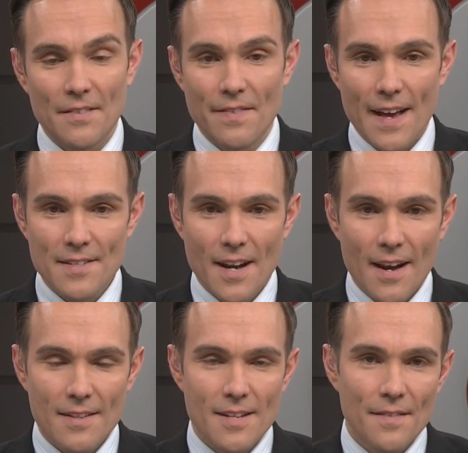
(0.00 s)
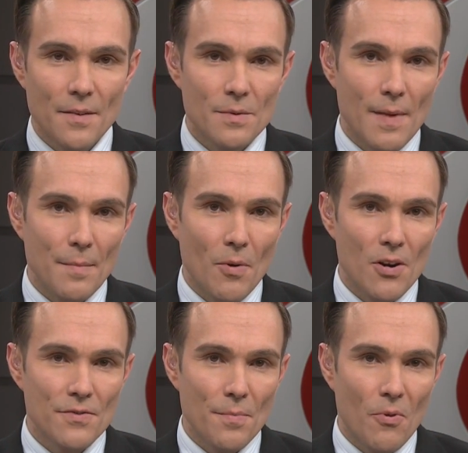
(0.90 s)
Fascinating stuff. That was Mike
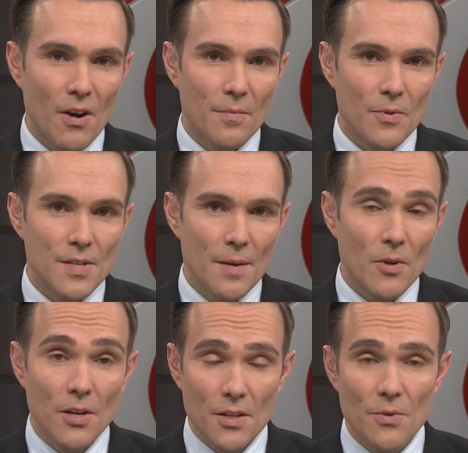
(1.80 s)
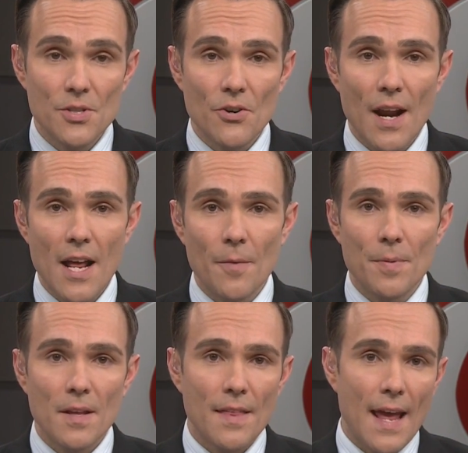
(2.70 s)
Bars reporting. The museum could use your help.
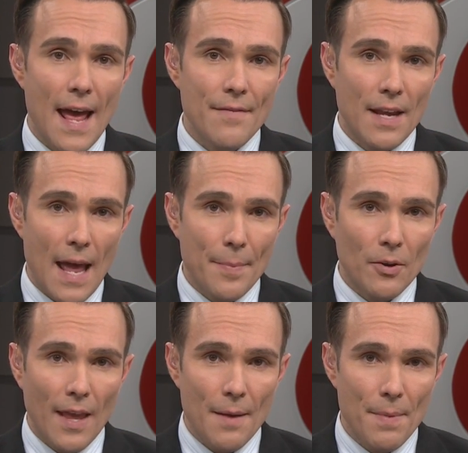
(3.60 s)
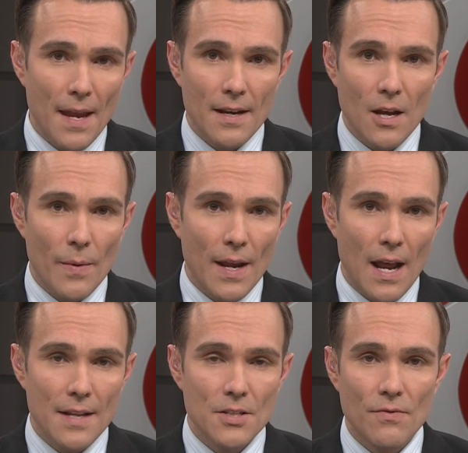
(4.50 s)
They have a capital campaign going
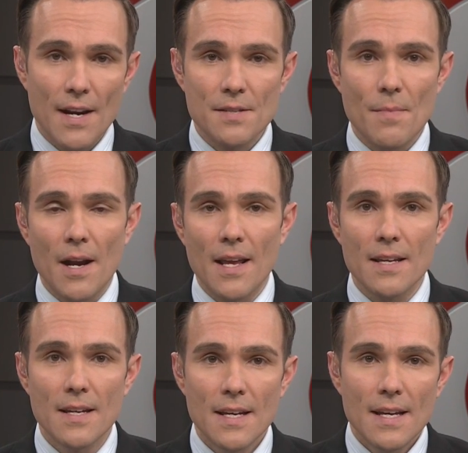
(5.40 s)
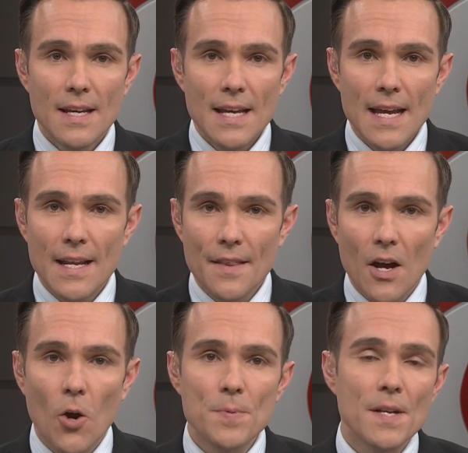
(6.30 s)
on to raise money in the
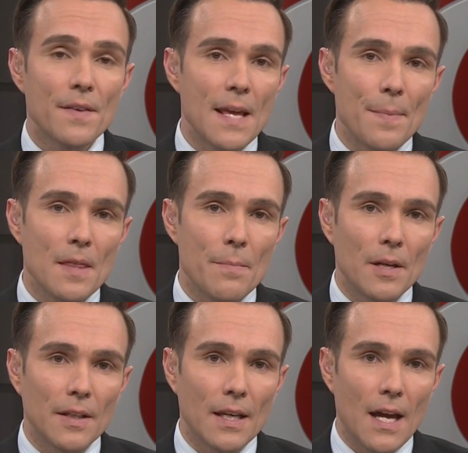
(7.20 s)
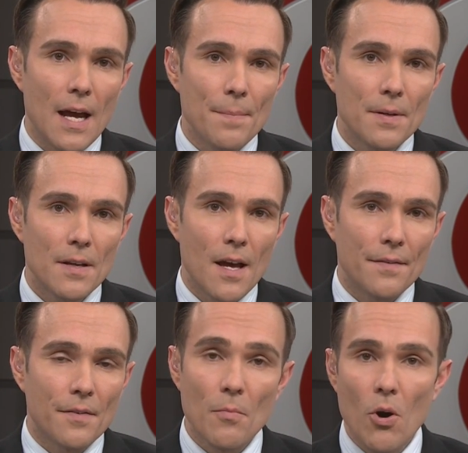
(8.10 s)
hopes of keeping the building up. Uh,
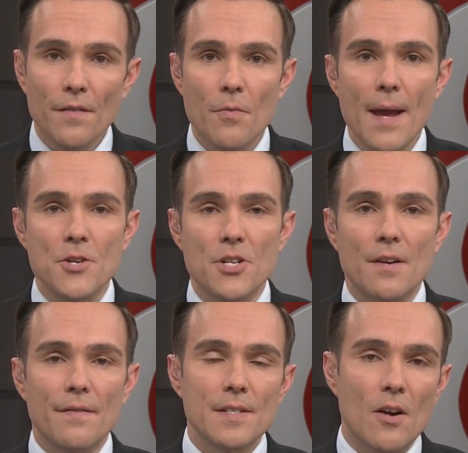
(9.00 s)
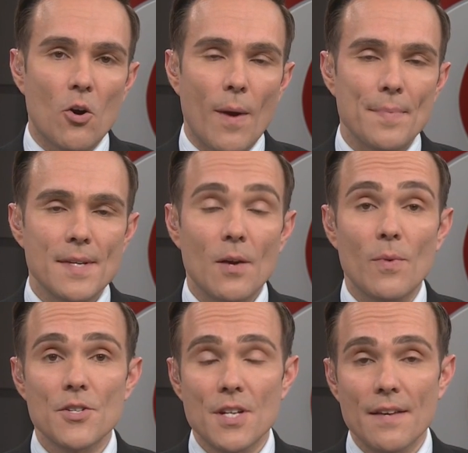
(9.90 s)
for more information, visit our website,
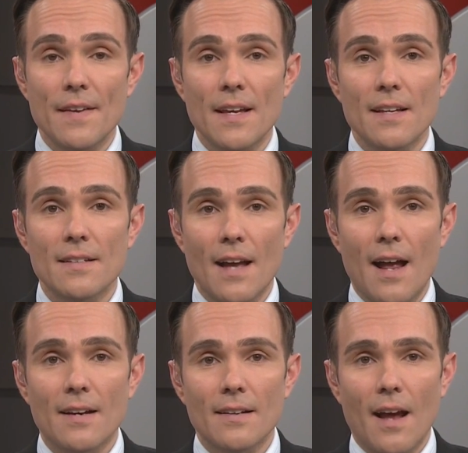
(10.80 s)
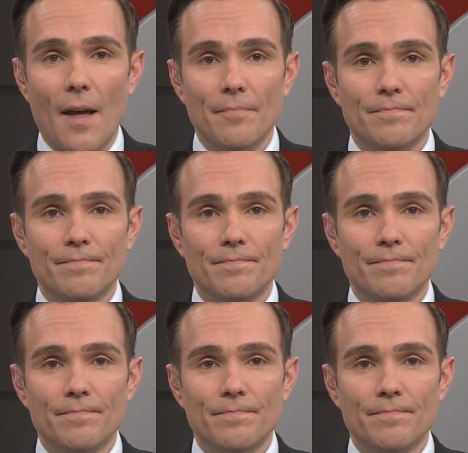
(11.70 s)
wishtv.com.